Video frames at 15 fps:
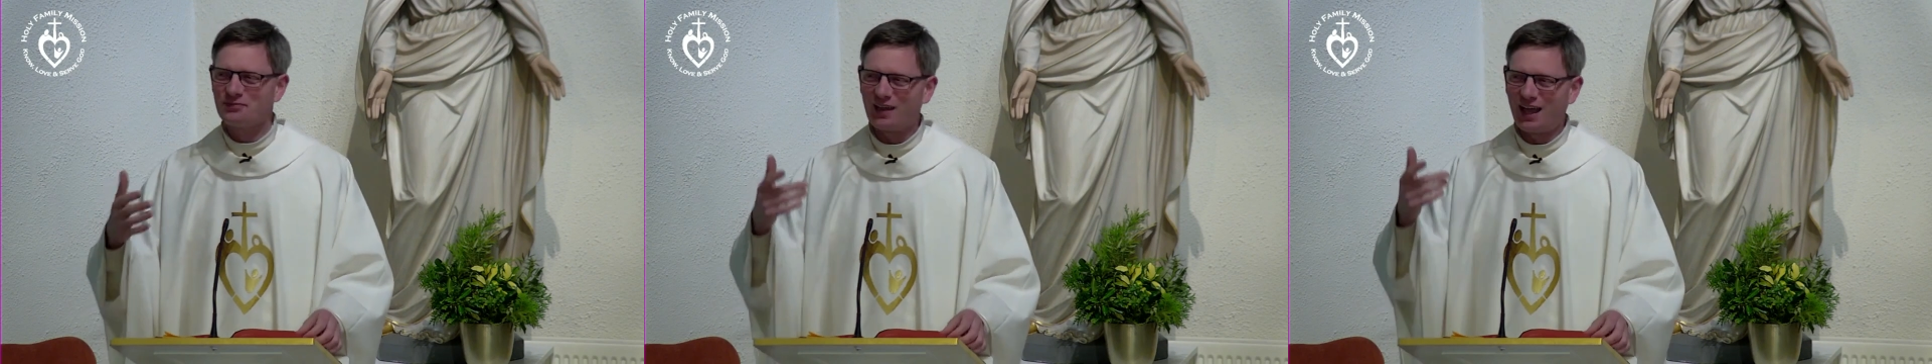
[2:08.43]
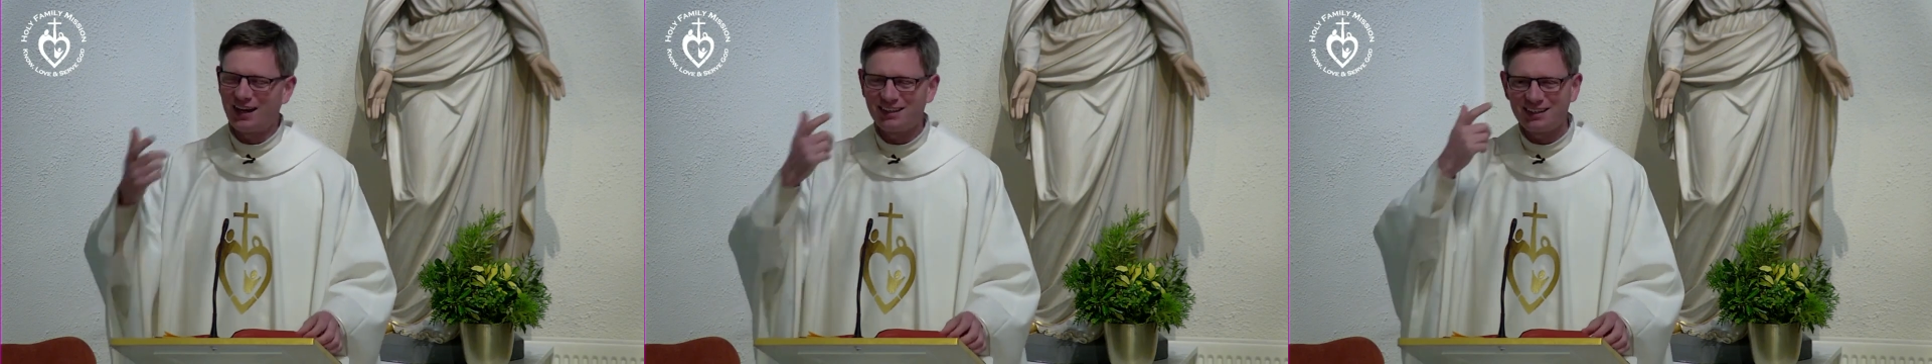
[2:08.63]

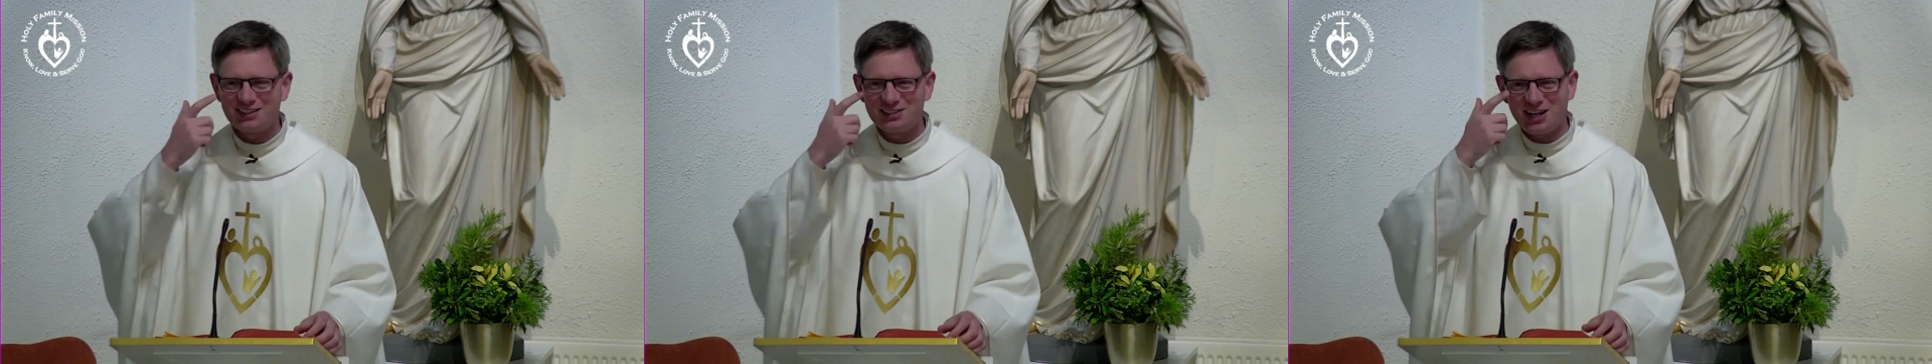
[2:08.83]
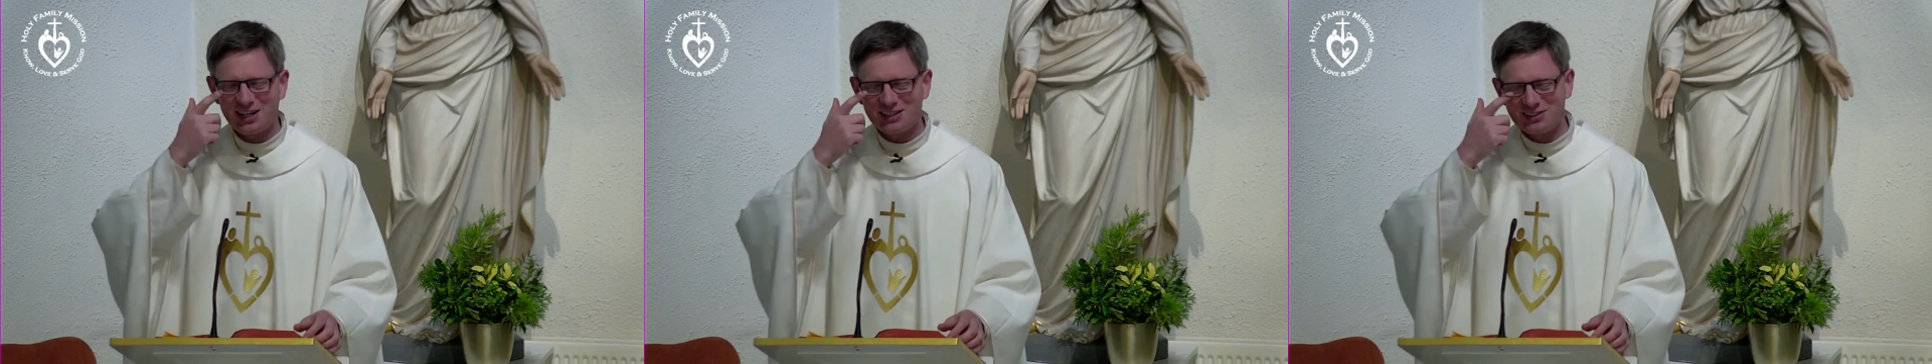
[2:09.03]
anything
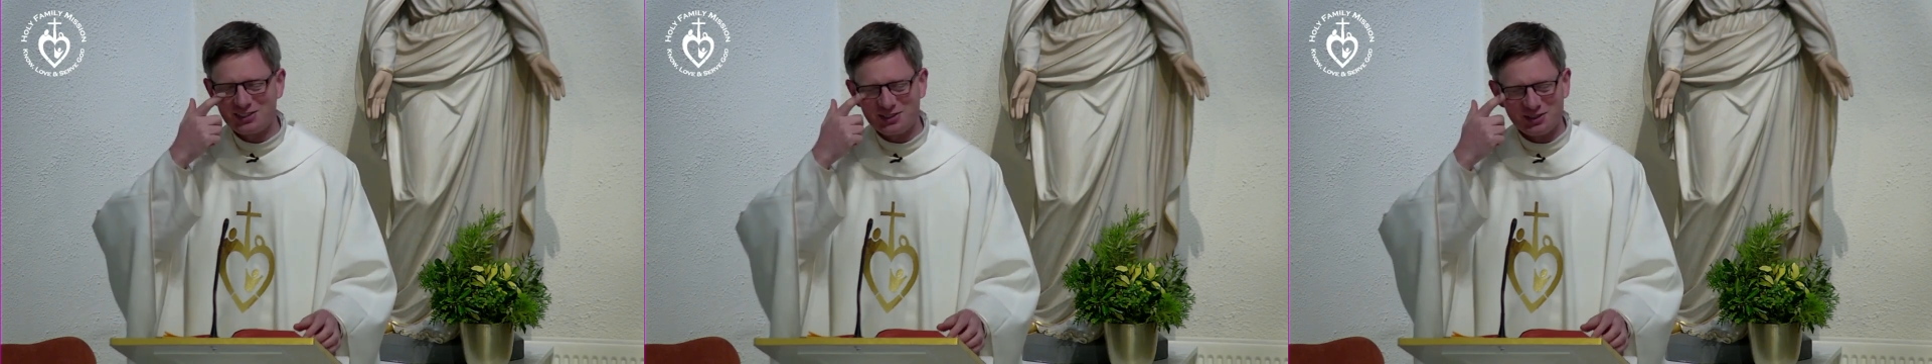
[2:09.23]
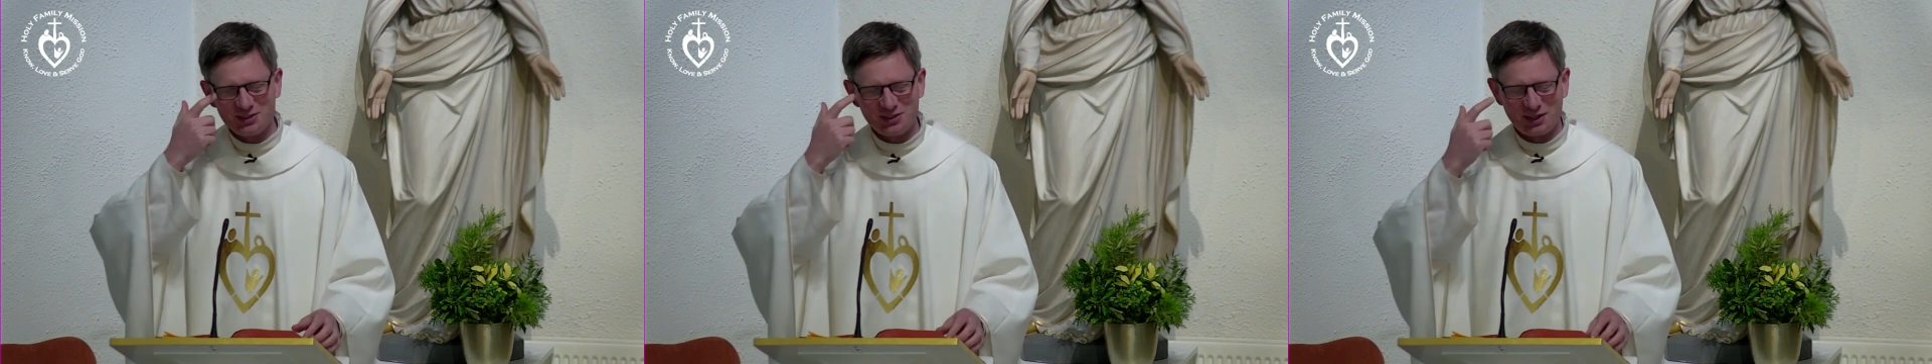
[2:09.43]
she had to
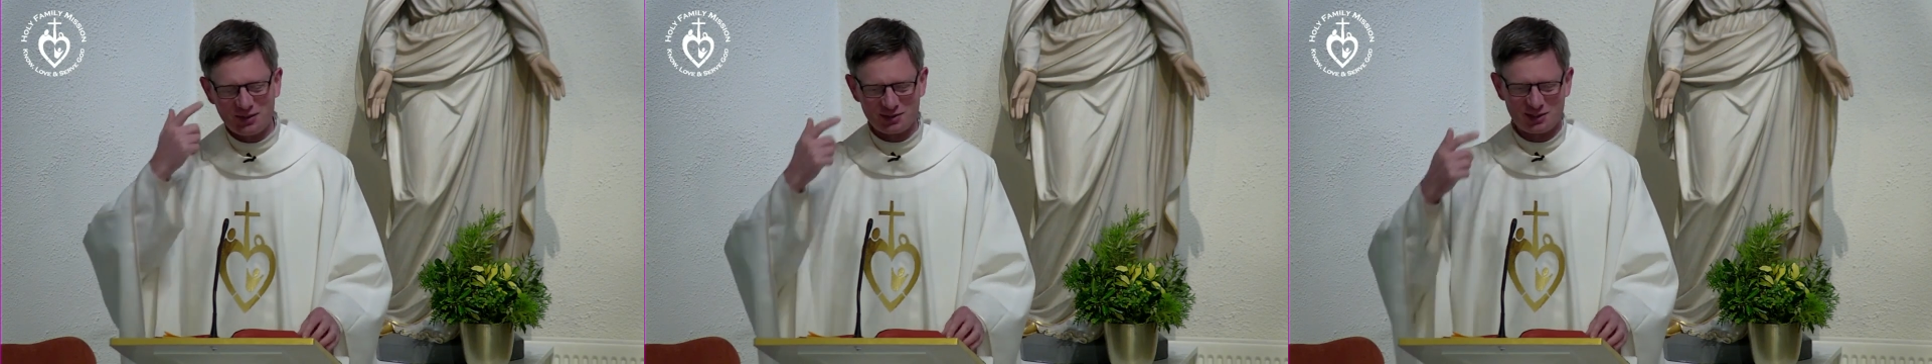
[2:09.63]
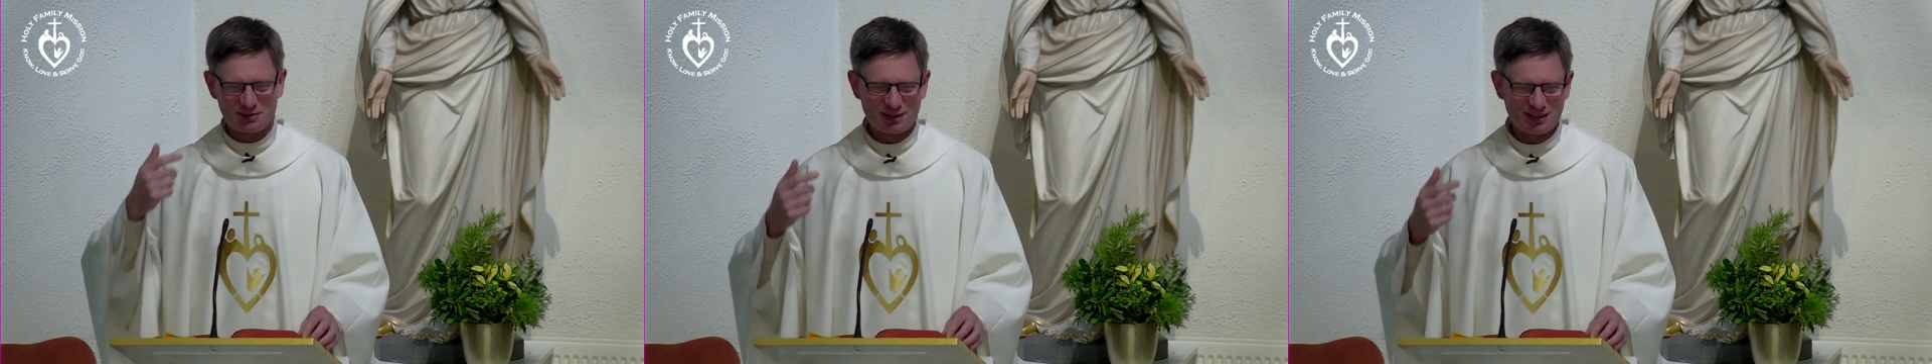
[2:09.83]
do that
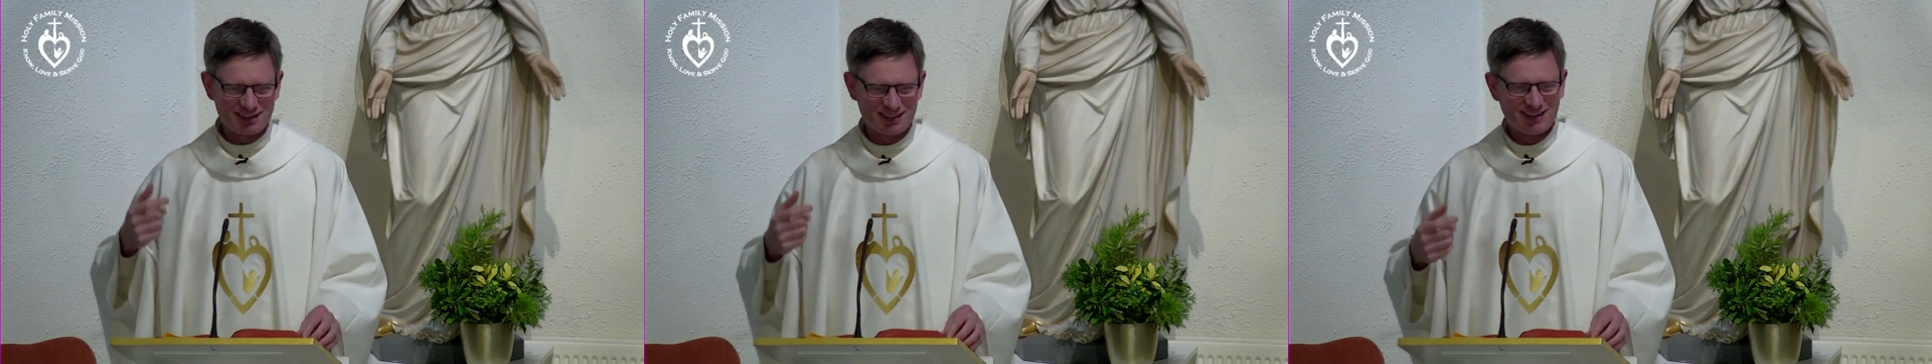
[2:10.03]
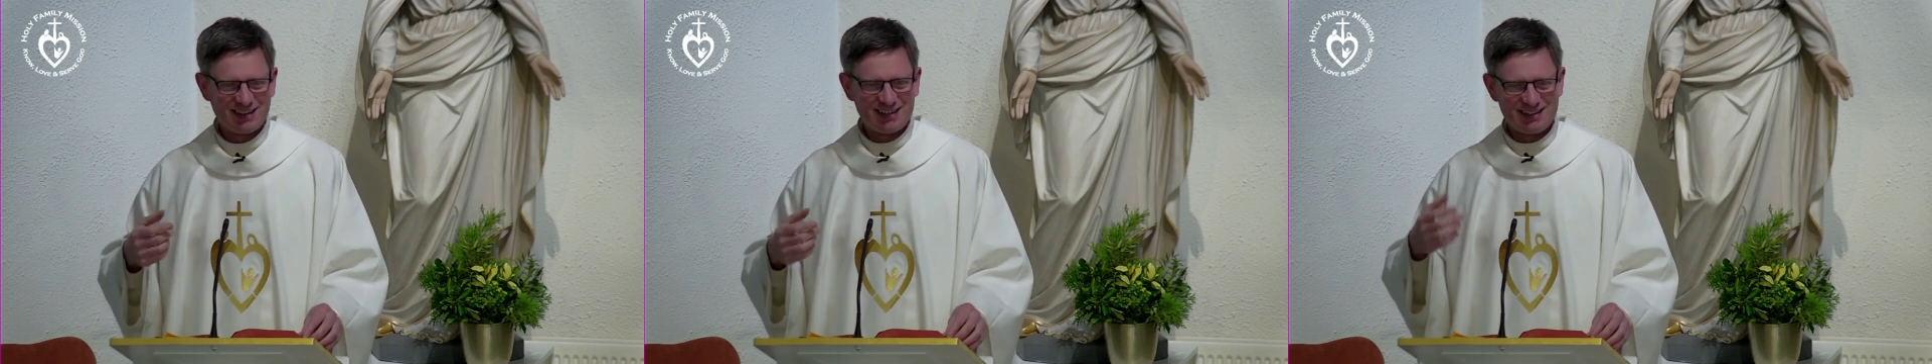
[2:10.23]
was a bit